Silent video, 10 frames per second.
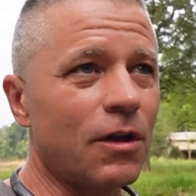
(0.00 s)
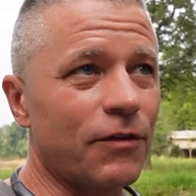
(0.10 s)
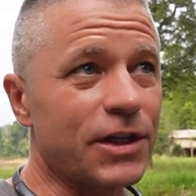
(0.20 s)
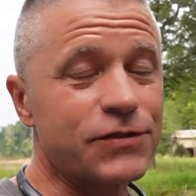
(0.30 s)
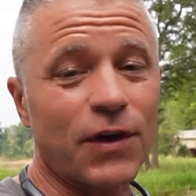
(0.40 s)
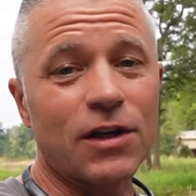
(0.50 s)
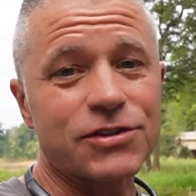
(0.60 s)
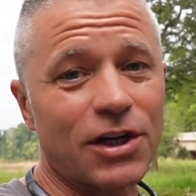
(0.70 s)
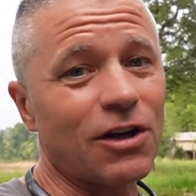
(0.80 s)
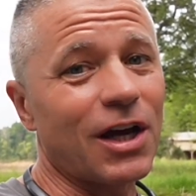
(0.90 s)
These fellas
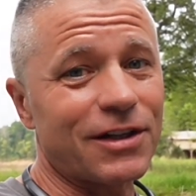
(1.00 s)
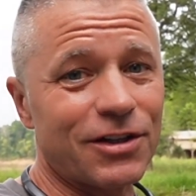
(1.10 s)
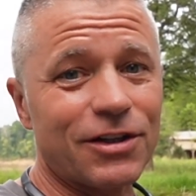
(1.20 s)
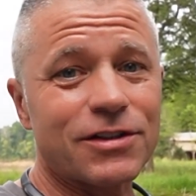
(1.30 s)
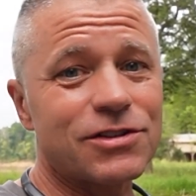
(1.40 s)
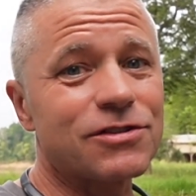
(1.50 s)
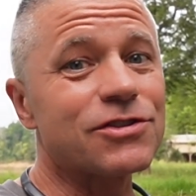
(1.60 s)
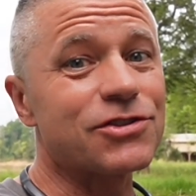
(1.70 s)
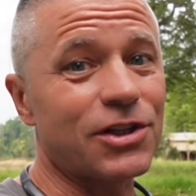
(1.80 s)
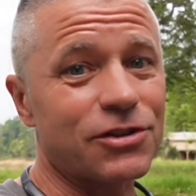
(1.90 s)
here like ducks,
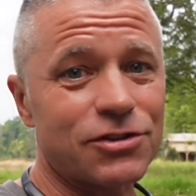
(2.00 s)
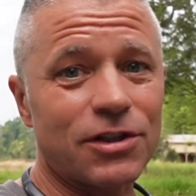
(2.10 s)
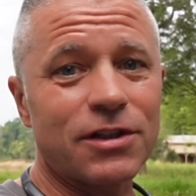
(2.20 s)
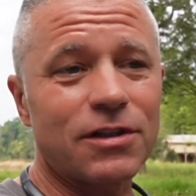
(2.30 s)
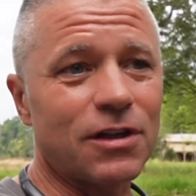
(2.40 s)
seriously.